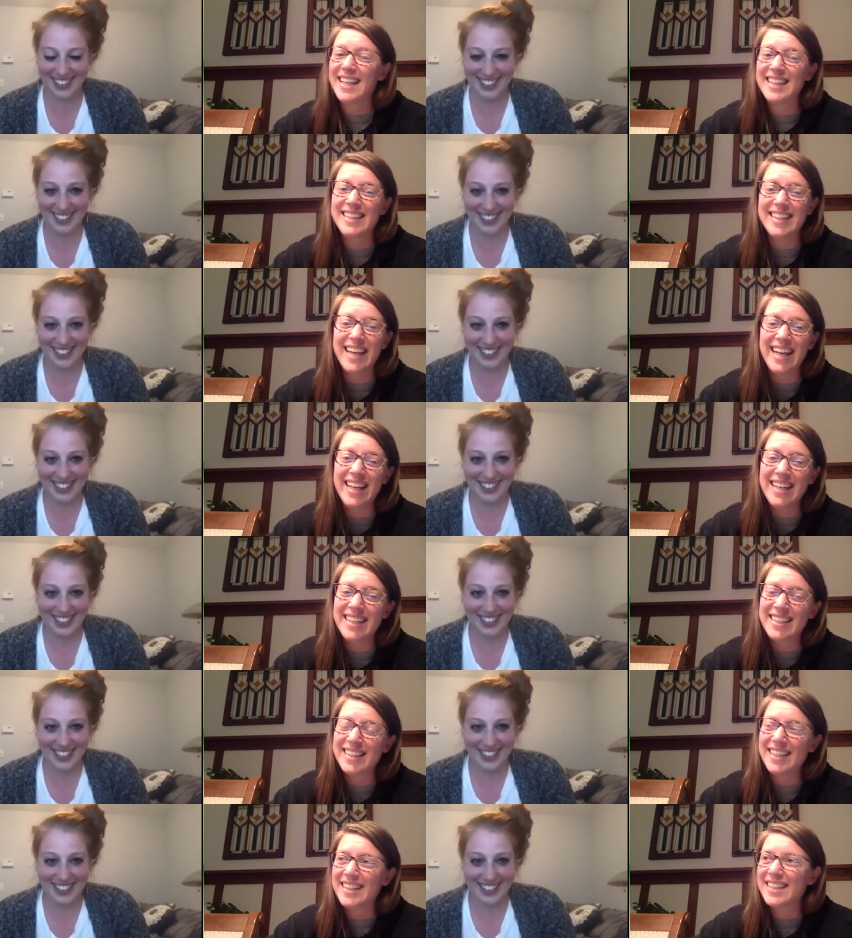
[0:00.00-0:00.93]

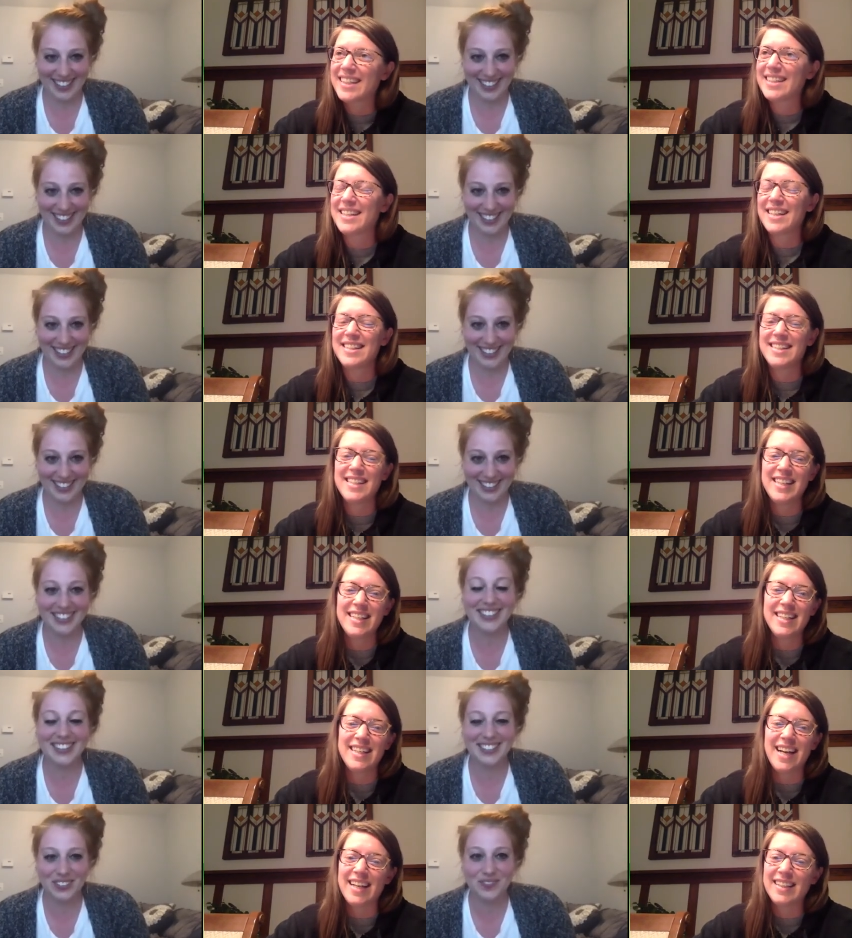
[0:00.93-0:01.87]
Speaker 1: Lake because I
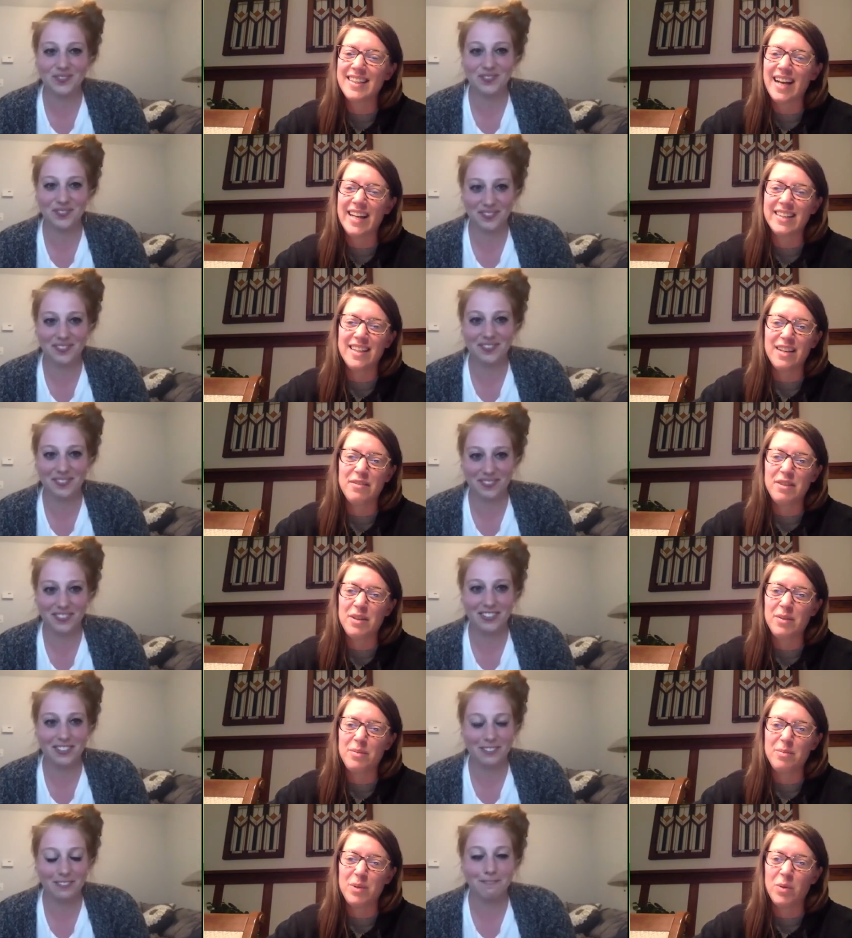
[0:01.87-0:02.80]
see I, I love
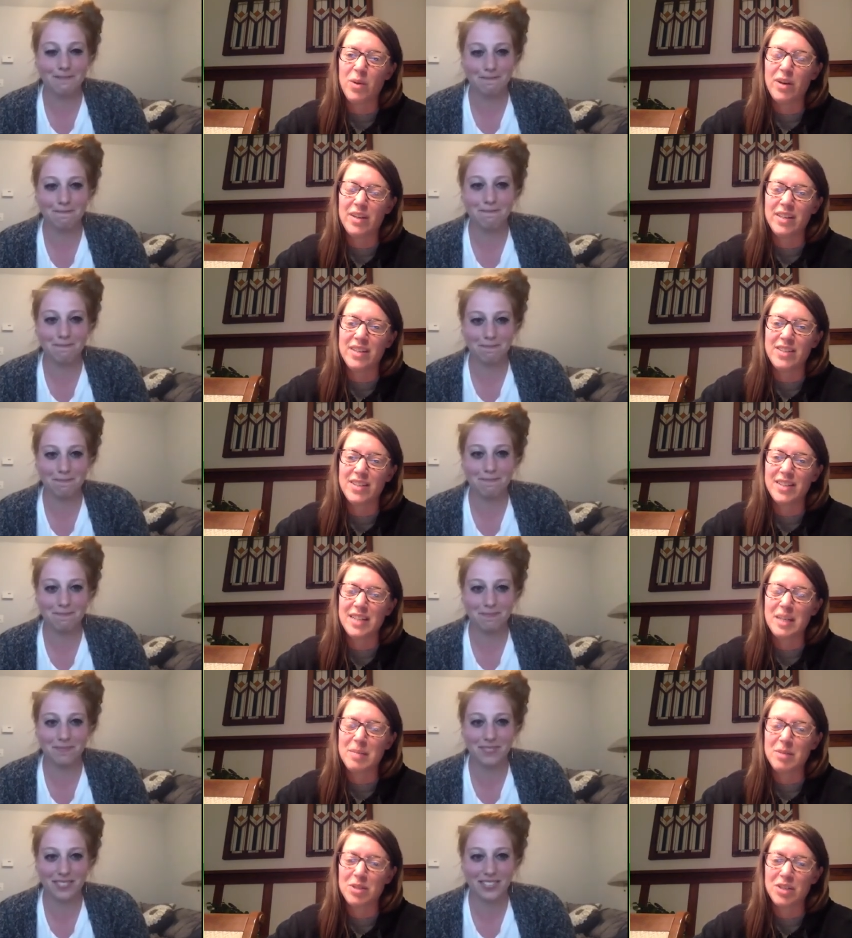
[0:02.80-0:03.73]
that Milwaukee is on
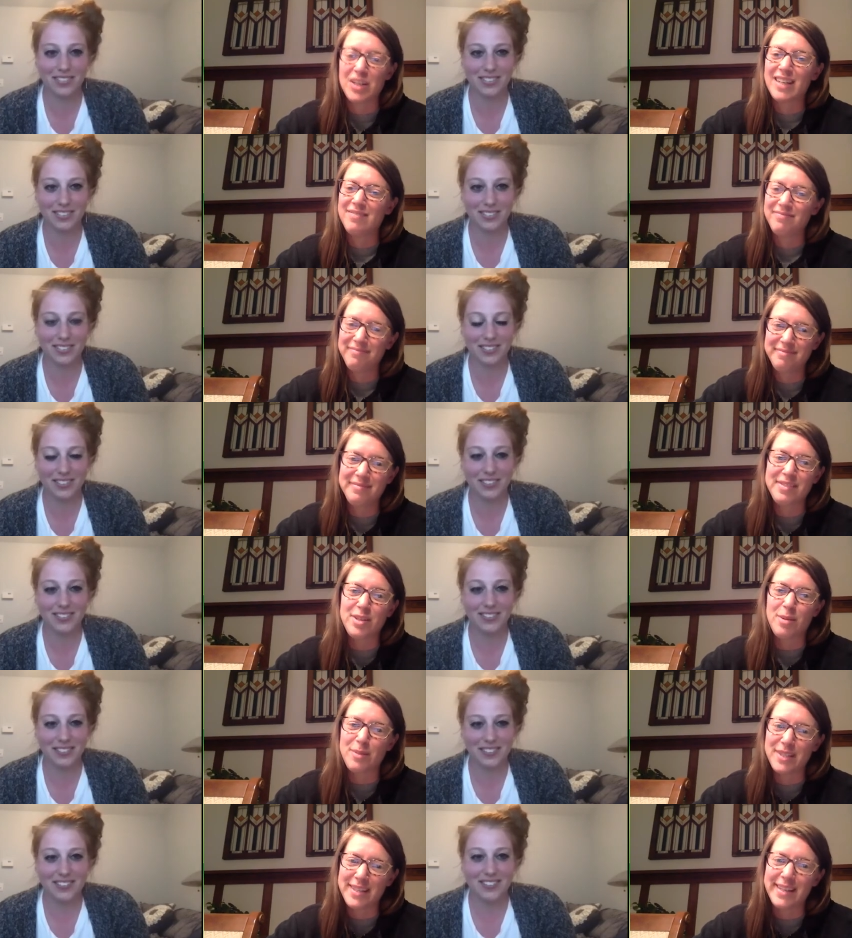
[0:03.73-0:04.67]
Lake Michigan,
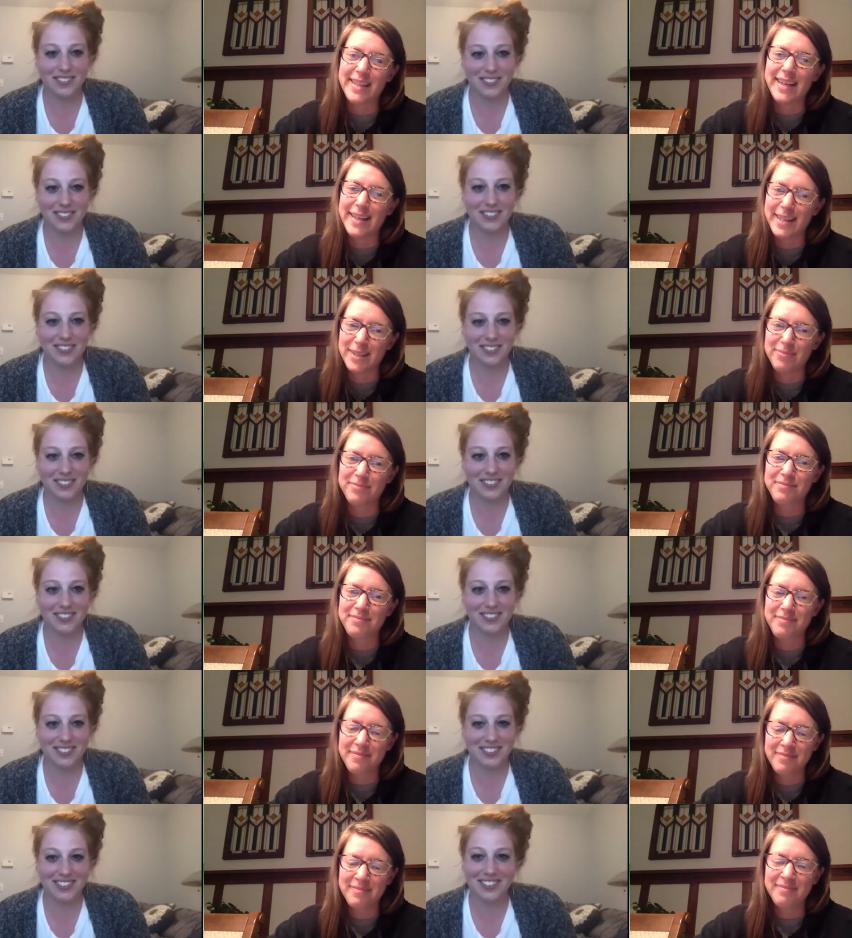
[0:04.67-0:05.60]
so I'm gonna say Lake.
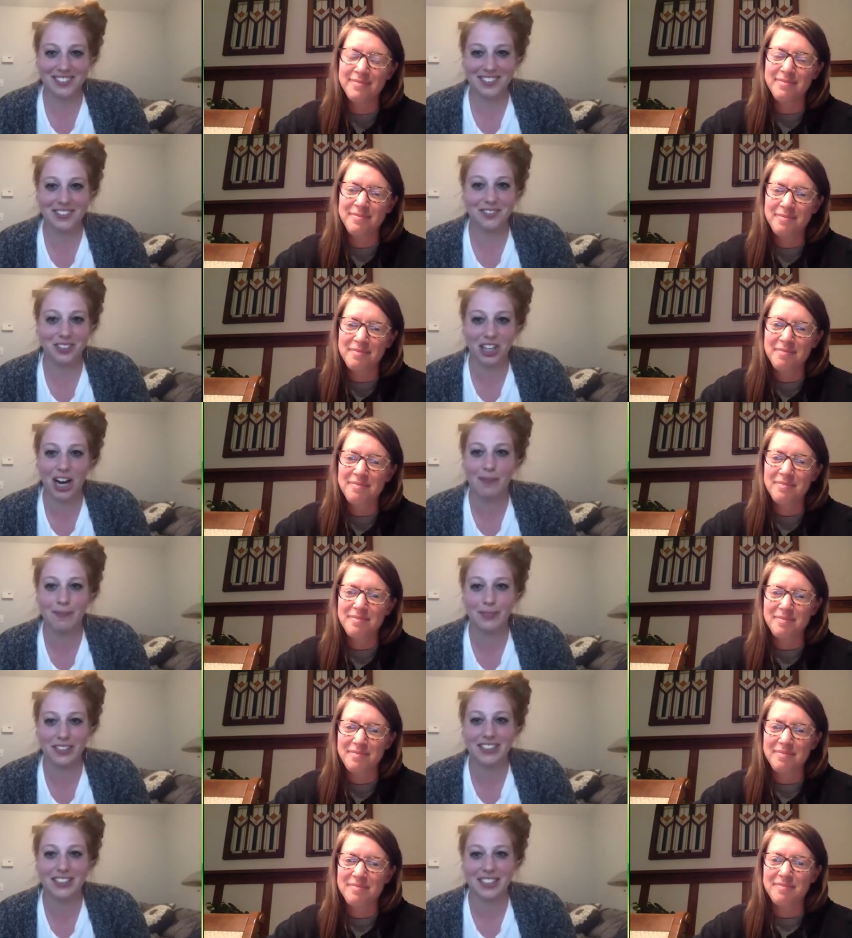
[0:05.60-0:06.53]
Speaker 2: We're
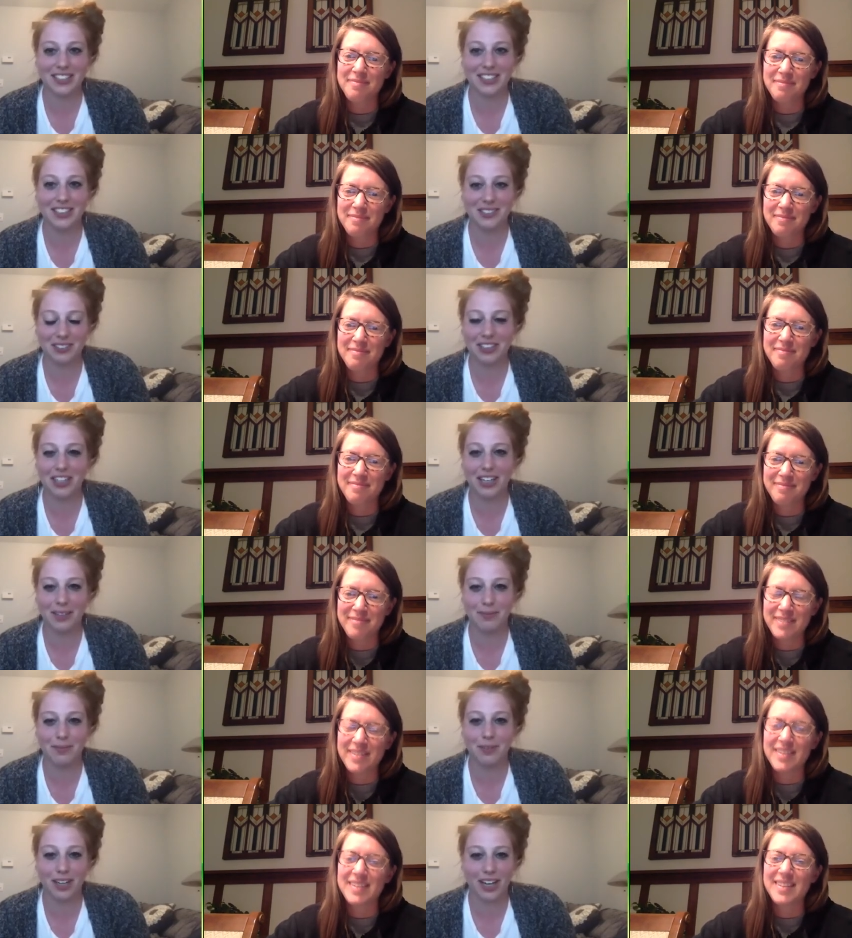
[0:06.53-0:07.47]
opposites on this one.
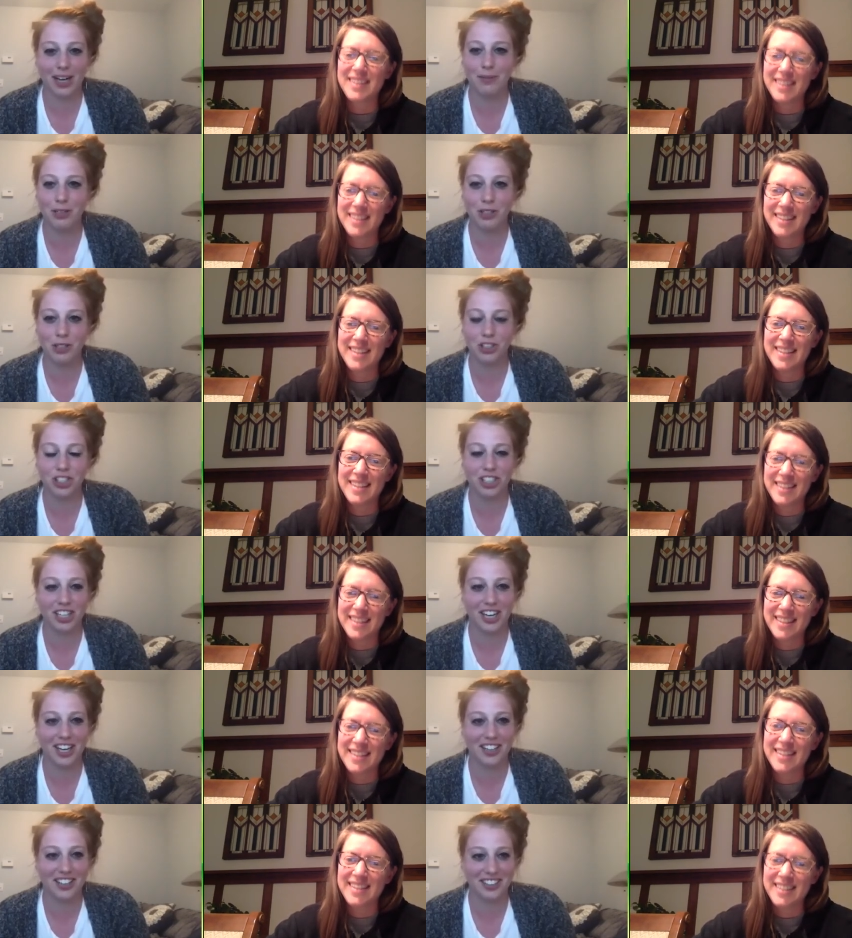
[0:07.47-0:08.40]
I'm I'm an Ocean Gale.